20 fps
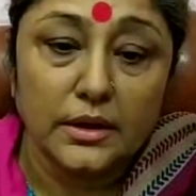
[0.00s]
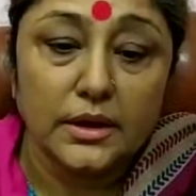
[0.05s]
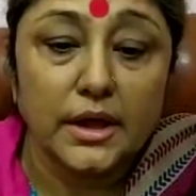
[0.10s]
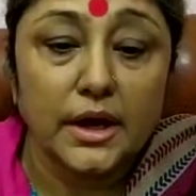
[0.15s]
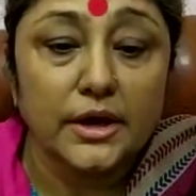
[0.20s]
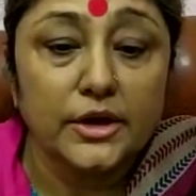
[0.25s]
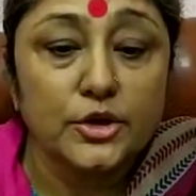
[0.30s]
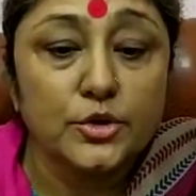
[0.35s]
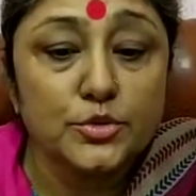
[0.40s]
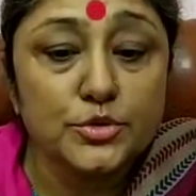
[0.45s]
They
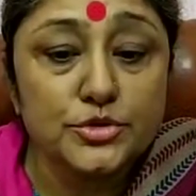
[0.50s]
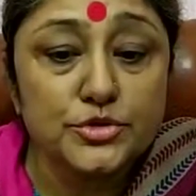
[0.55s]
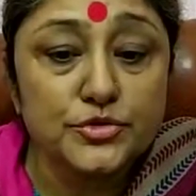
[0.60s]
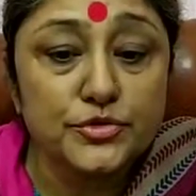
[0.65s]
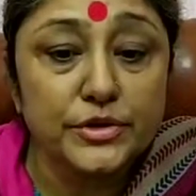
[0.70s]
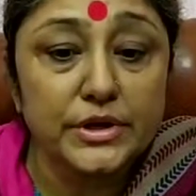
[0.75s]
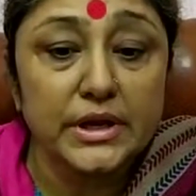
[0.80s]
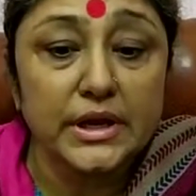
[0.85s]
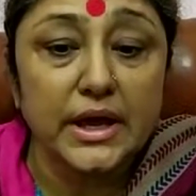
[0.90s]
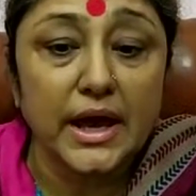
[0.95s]
are
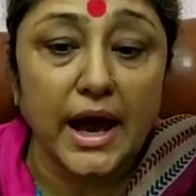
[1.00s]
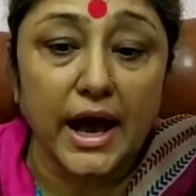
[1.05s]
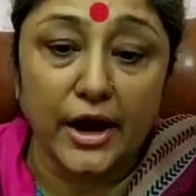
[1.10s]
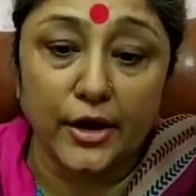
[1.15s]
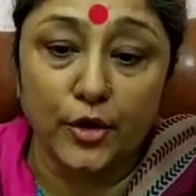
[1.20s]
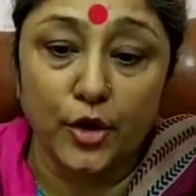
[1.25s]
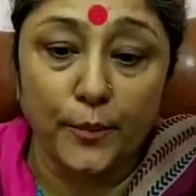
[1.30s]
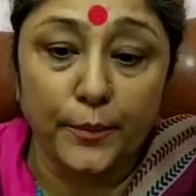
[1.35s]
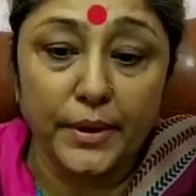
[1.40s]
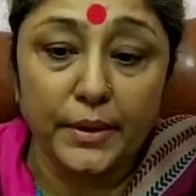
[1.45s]
usually
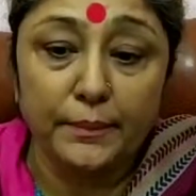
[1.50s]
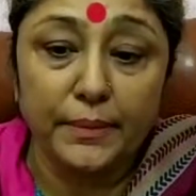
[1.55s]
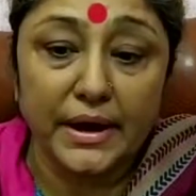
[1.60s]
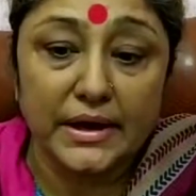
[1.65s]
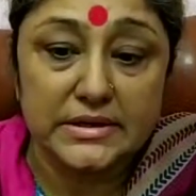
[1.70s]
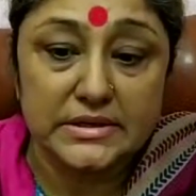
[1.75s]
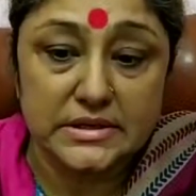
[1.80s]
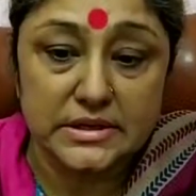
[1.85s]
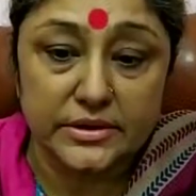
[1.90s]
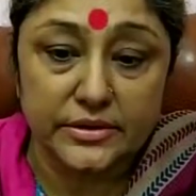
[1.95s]
aerobic
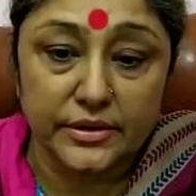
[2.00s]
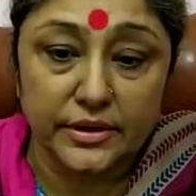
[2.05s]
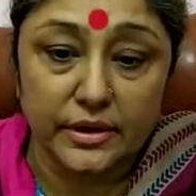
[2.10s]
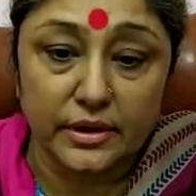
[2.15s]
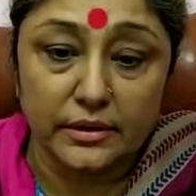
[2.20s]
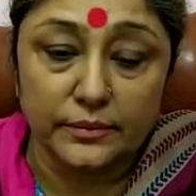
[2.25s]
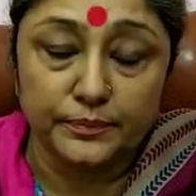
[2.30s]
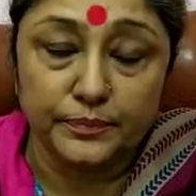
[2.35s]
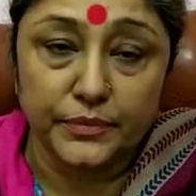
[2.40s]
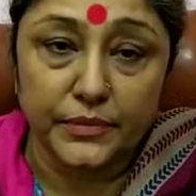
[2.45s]

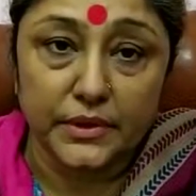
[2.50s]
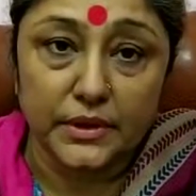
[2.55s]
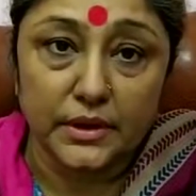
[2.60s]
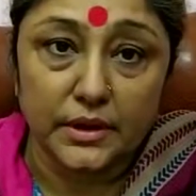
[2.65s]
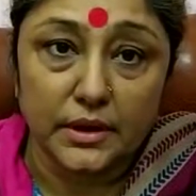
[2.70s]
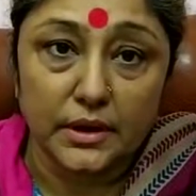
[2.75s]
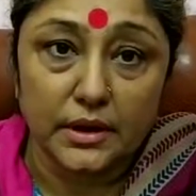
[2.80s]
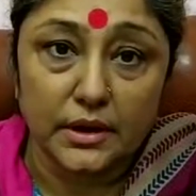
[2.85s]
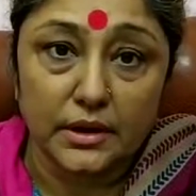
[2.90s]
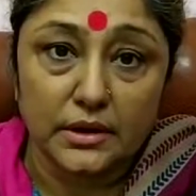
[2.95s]
bacteria.
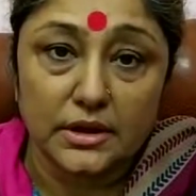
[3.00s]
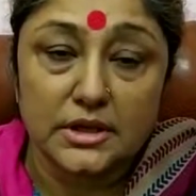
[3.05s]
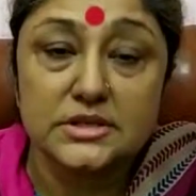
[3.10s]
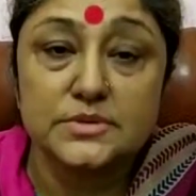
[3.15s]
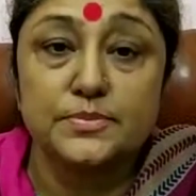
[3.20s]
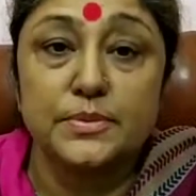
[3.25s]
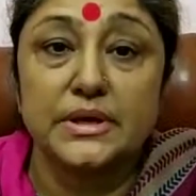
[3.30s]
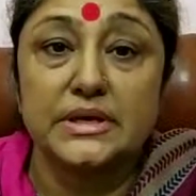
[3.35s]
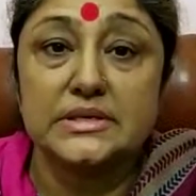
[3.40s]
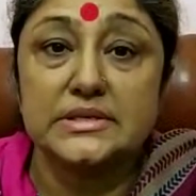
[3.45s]

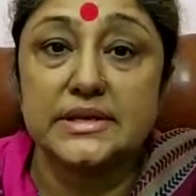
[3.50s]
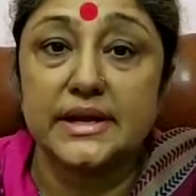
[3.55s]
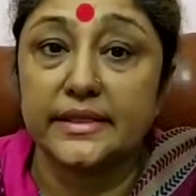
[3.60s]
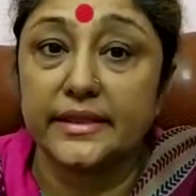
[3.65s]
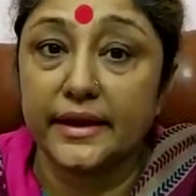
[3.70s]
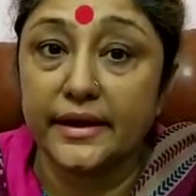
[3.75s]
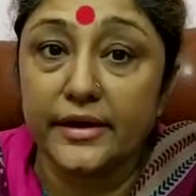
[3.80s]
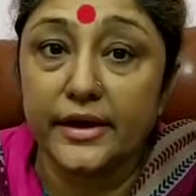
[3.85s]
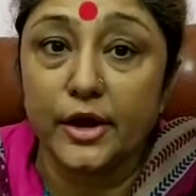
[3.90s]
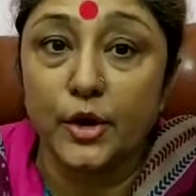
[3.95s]
This means
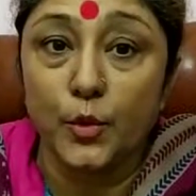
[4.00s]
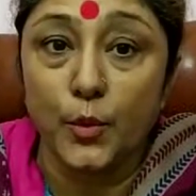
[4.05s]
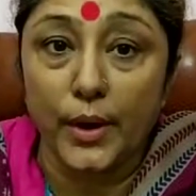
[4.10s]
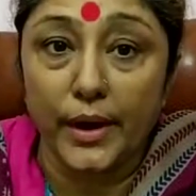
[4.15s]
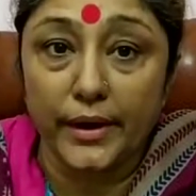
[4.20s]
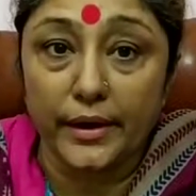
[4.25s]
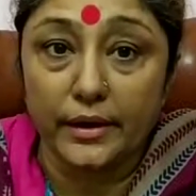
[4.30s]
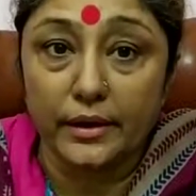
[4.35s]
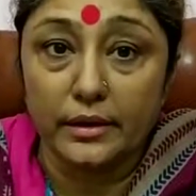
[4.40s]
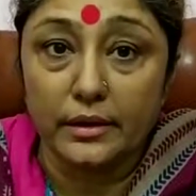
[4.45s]
that they
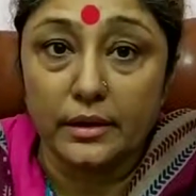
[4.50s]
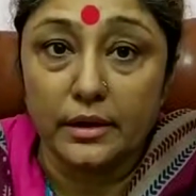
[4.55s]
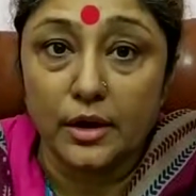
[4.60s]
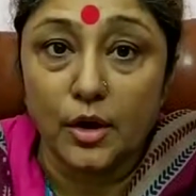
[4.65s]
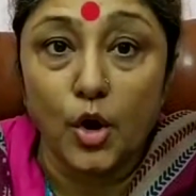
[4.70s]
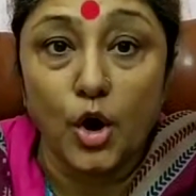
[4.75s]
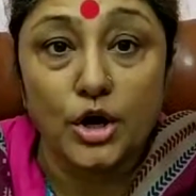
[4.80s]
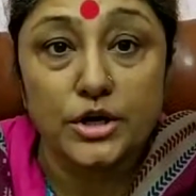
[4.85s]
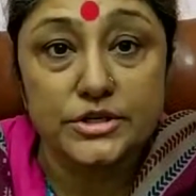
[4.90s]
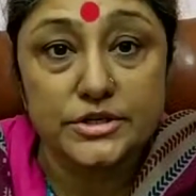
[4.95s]
require
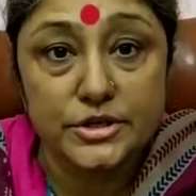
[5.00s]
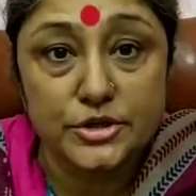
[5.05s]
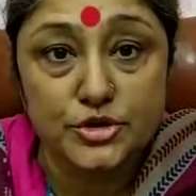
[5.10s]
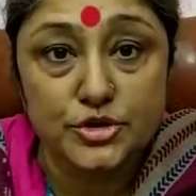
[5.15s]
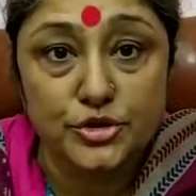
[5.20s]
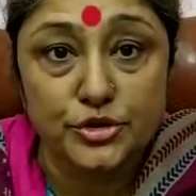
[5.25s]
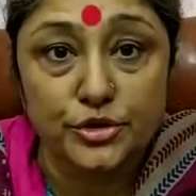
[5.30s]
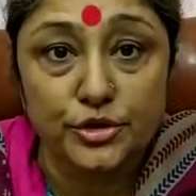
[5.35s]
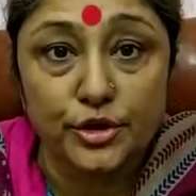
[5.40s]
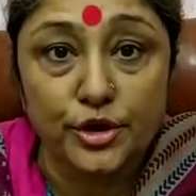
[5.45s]

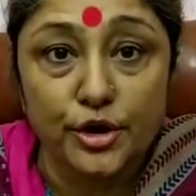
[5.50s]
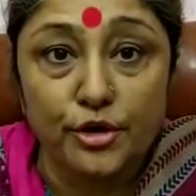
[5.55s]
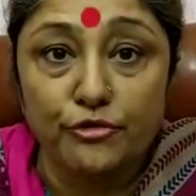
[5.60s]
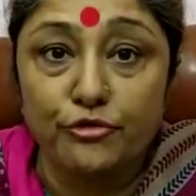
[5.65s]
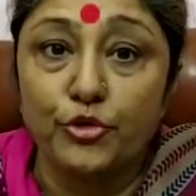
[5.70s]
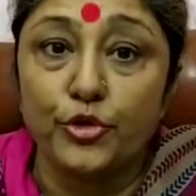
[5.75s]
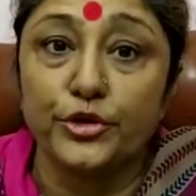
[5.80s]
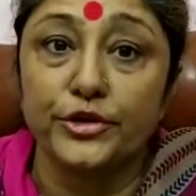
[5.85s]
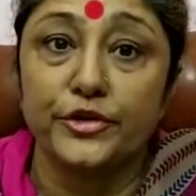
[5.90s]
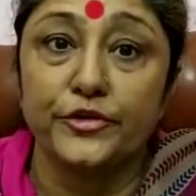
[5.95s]
oxygen
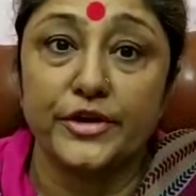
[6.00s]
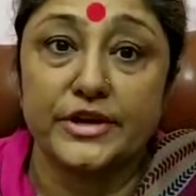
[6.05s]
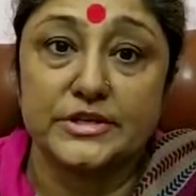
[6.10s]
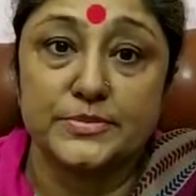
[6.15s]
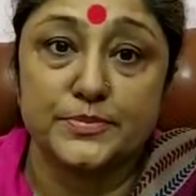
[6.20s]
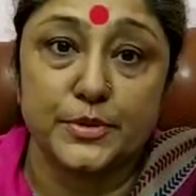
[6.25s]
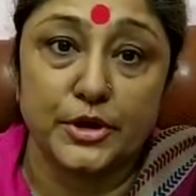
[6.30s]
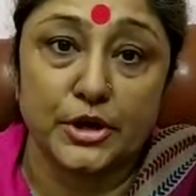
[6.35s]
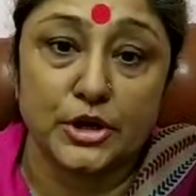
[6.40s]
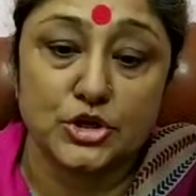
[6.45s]
for their
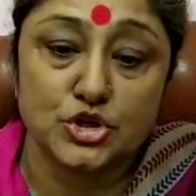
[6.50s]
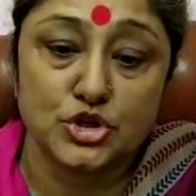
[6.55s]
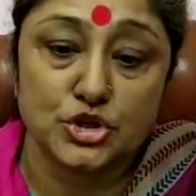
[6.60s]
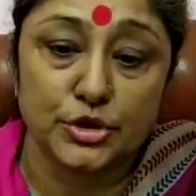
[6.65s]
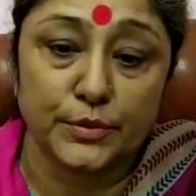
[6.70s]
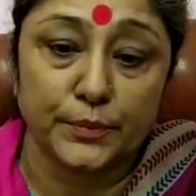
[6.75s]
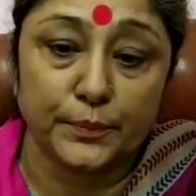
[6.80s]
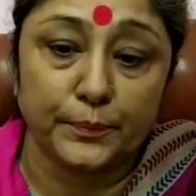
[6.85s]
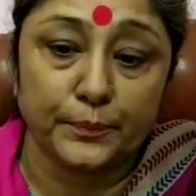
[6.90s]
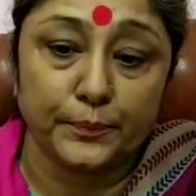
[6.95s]
respiration.